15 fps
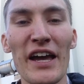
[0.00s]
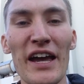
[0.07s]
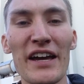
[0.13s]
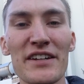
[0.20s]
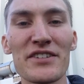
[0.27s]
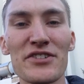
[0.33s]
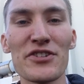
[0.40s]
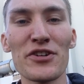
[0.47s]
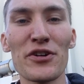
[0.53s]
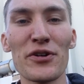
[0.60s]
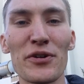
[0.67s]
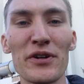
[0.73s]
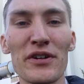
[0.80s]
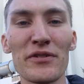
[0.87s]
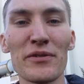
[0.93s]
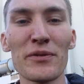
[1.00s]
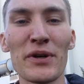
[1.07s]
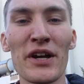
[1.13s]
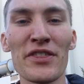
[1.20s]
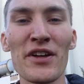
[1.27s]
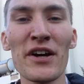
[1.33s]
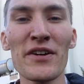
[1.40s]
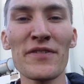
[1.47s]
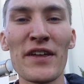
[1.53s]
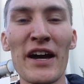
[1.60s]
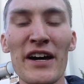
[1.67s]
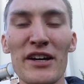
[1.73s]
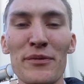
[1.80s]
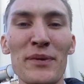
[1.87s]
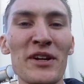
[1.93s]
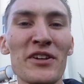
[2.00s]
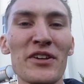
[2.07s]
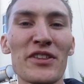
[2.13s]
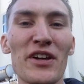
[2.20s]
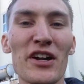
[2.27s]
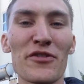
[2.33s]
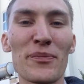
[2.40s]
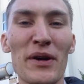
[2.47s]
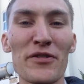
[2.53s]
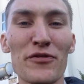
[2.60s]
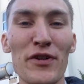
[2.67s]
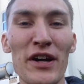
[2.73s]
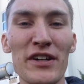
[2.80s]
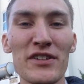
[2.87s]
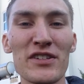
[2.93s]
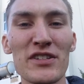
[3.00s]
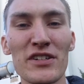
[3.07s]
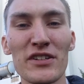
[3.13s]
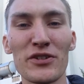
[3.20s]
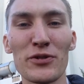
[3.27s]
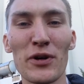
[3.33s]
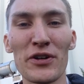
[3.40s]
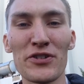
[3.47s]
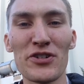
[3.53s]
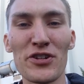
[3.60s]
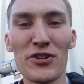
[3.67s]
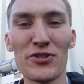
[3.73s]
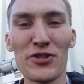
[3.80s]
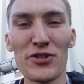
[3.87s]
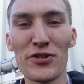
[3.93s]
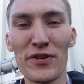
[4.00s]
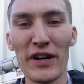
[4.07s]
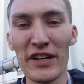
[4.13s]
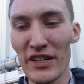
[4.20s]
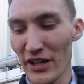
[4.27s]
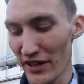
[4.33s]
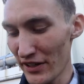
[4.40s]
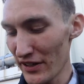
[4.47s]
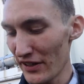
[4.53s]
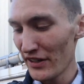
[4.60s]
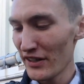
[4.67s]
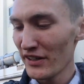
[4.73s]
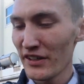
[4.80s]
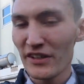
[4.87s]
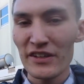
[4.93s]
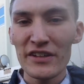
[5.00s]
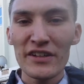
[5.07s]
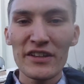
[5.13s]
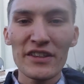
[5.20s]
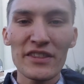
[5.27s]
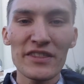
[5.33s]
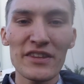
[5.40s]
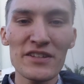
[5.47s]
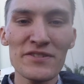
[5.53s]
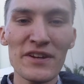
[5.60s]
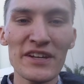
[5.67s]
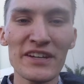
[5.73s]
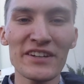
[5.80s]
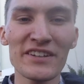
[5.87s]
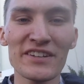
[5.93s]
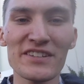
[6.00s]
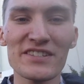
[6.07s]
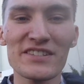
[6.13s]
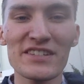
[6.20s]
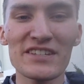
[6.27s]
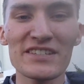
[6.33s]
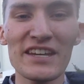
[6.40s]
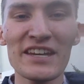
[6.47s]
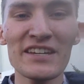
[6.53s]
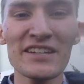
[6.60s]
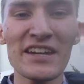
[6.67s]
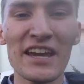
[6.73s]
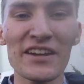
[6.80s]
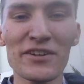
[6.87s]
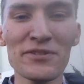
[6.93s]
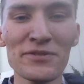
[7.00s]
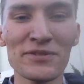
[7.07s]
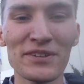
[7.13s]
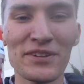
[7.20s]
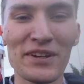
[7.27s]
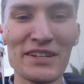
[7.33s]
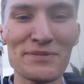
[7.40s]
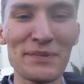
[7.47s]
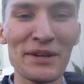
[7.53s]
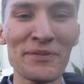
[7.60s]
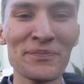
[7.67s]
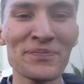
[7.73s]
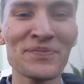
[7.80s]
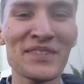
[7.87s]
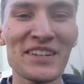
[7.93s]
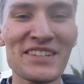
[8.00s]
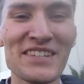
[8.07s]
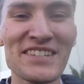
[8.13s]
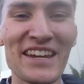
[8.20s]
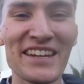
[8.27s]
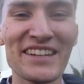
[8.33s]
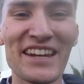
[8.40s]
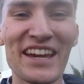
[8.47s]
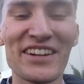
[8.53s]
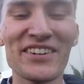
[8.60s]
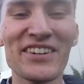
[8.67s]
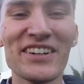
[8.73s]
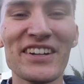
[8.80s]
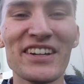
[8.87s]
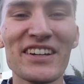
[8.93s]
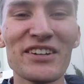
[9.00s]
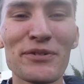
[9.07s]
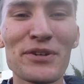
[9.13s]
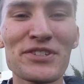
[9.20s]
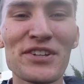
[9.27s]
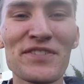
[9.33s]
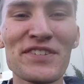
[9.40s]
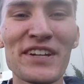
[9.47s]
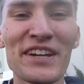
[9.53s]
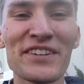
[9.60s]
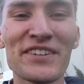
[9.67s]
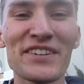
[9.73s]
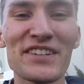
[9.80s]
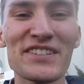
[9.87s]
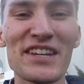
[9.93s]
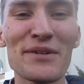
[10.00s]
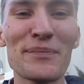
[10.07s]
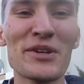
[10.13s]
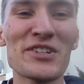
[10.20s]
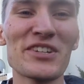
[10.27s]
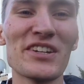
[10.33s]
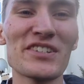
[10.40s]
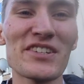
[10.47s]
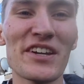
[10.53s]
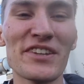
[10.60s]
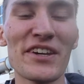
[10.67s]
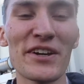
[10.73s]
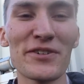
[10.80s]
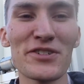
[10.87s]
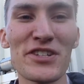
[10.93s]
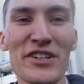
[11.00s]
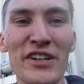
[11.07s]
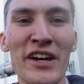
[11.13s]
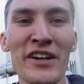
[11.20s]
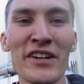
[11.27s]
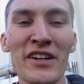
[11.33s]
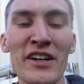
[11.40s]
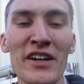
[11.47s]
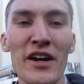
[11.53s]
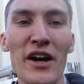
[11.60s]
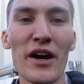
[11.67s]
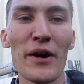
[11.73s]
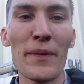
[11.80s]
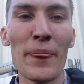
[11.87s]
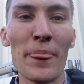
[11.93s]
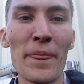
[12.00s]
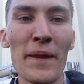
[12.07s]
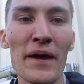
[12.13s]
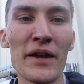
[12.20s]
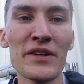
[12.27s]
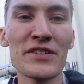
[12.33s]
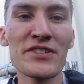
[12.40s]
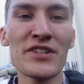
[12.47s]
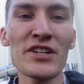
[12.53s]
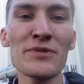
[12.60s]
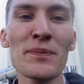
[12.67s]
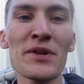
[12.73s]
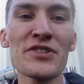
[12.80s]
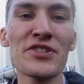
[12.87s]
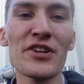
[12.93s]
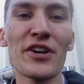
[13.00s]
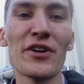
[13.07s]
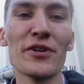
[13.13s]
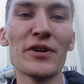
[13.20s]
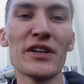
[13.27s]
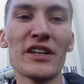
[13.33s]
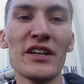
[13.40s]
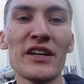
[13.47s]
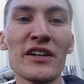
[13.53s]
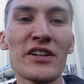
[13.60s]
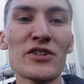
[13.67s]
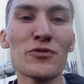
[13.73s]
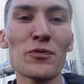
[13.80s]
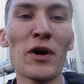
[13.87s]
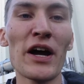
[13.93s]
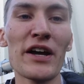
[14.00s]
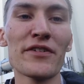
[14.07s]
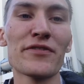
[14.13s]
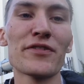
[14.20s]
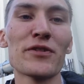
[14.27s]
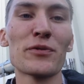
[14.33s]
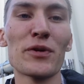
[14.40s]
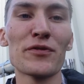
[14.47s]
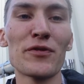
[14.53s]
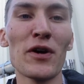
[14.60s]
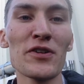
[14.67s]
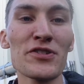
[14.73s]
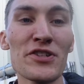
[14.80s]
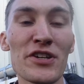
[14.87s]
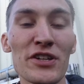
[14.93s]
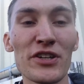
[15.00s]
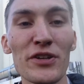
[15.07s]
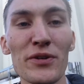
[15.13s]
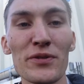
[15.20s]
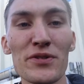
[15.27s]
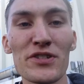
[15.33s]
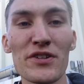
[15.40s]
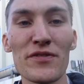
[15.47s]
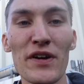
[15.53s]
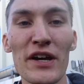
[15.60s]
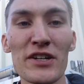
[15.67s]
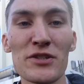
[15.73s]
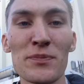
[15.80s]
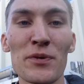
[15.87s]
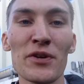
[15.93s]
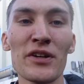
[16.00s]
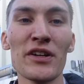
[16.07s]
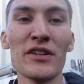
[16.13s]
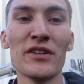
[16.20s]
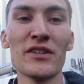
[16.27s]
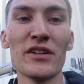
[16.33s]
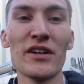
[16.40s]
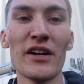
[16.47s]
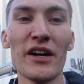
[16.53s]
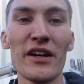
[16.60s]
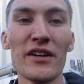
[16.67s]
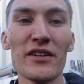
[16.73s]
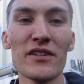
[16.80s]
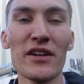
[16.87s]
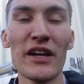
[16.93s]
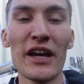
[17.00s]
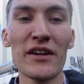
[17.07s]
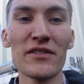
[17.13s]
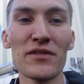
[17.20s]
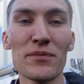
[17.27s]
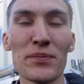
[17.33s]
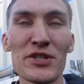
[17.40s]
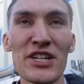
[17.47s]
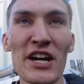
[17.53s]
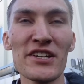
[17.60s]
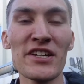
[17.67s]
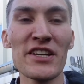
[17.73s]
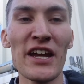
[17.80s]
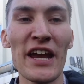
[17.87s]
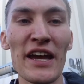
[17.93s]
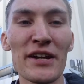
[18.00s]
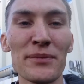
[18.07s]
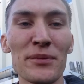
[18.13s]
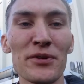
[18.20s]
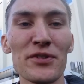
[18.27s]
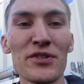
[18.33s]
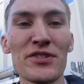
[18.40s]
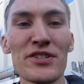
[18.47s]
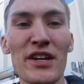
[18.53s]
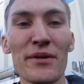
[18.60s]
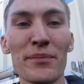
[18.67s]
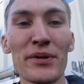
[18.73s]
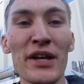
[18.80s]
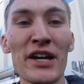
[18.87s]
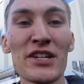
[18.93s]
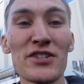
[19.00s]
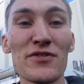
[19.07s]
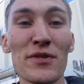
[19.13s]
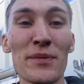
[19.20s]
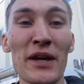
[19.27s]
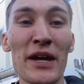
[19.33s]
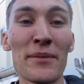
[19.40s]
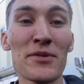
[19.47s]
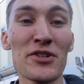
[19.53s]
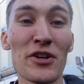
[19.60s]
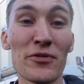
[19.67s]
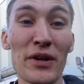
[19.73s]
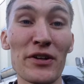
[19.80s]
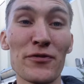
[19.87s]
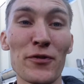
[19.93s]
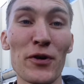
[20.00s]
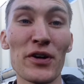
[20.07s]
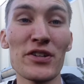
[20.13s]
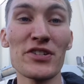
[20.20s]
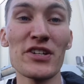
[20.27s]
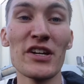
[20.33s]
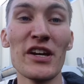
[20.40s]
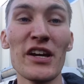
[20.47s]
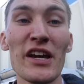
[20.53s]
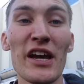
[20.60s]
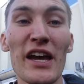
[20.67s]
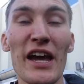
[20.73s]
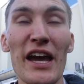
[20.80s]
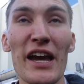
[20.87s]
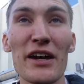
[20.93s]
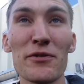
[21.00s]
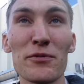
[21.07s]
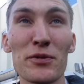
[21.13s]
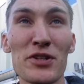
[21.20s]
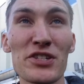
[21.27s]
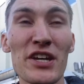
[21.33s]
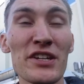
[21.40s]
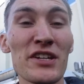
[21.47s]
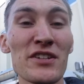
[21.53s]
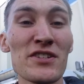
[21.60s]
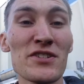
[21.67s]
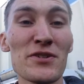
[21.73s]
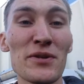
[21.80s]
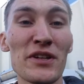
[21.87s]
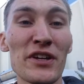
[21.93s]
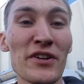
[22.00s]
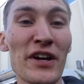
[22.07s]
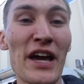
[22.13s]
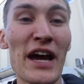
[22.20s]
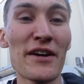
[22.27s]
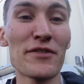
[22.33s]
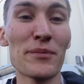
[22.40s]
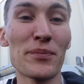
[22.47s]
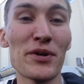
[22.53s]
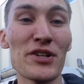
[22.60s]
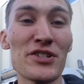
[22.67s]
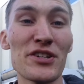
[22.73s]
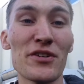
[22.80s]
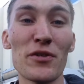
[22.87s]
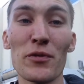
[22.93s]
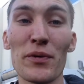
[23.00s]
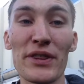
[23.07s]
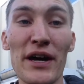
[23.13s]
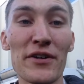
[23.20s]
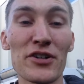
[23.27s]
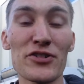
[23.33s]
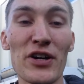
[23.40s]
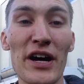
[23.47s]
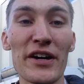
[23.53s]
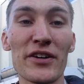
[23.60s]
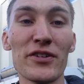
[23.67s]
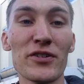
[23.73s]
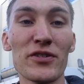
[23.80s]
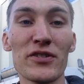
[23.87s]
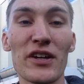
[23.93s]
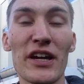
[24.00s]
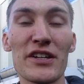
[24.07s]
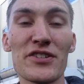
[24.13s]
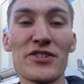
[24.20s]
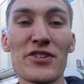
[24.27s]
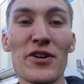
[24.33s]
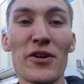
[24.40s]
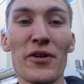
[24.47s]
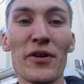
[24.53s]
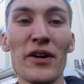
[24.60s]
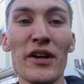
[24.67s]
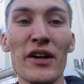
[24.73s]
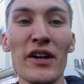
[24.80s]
And so when I thought of that, I immediately thought of my friend, who I'll introduce you to right here. This right here is Dayton Nano. No, that's me. This is Dayton Nano. We served together in the same mission in Santiago, Chile. And 6 months ago, he and his wife were falsely accused of exporting protected animals and plants from the Amazon rainforest, and were sentenced to 1.5 years in prison without a trial. And so